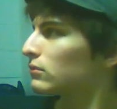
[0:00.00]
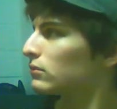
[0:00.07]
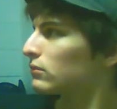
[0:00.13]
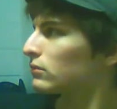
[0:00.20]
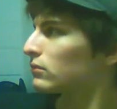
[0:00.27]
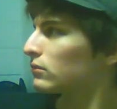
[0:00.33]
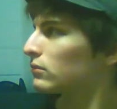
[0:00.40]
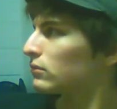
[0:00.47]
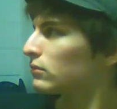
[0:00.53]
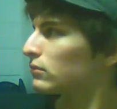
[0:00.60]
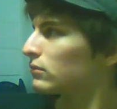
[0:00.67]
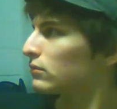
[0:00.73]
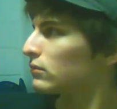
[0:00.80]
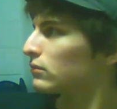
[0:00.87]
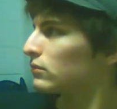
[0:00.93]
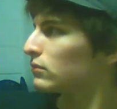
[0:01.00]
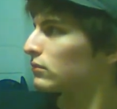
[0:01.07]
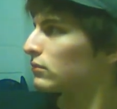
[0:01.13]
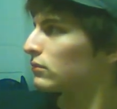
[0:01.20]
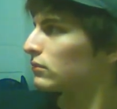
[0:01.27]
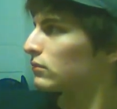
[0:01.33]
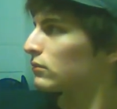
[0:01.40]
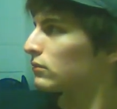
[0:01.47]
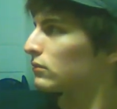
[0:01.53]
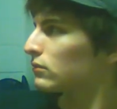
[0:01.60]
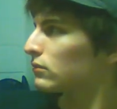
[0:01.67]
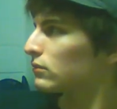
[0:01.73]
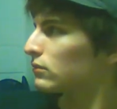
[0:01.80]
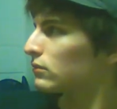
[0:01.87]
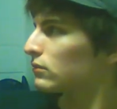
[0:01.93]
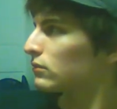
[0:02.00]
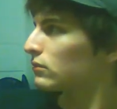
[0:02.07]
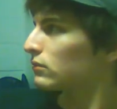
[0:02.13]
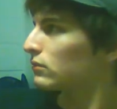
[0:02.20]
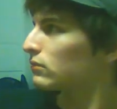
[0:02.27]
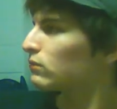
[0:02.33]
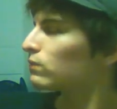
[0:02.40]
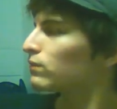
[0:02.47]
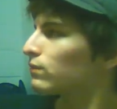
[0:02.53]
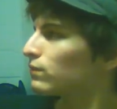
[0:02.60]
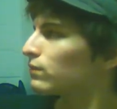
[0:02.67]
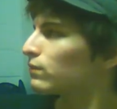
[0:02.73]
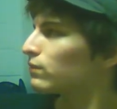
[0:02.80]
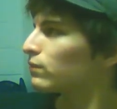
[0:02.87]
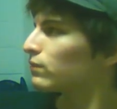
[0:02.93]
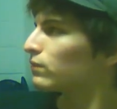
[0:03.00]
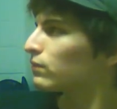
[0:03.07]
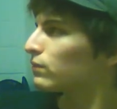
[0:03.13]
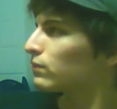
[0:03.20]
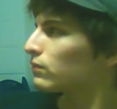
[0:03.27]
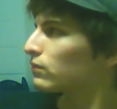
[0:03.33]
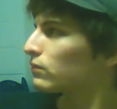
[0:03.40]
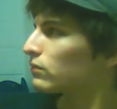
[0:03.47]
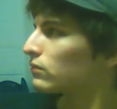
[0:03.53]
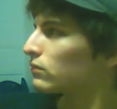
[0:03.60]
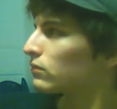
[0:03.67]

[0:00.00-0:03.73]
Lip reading: This person isn't speaking.